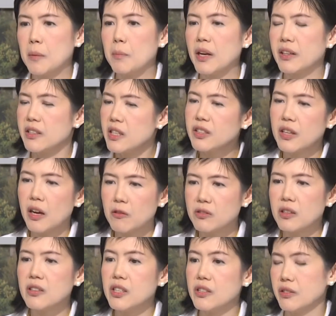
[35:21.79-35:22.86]
But this
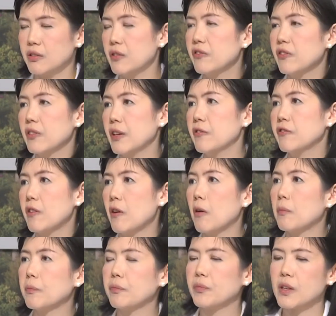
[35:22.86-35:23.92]
also is different
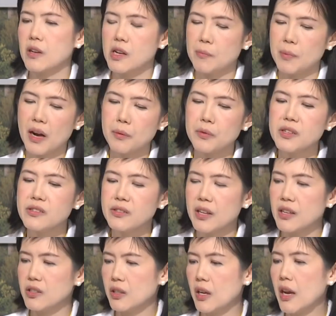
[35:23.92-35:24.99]
from primary
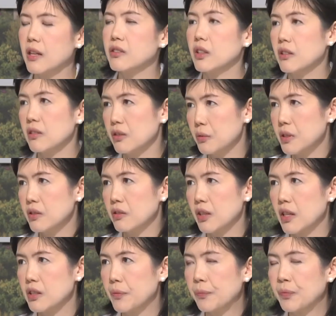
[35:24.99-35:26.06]
stage and secondary
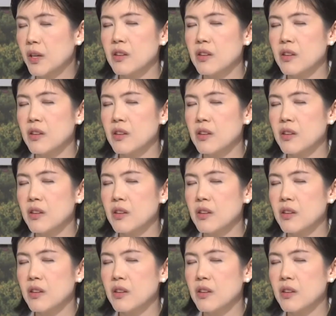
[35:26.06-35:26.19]
stage.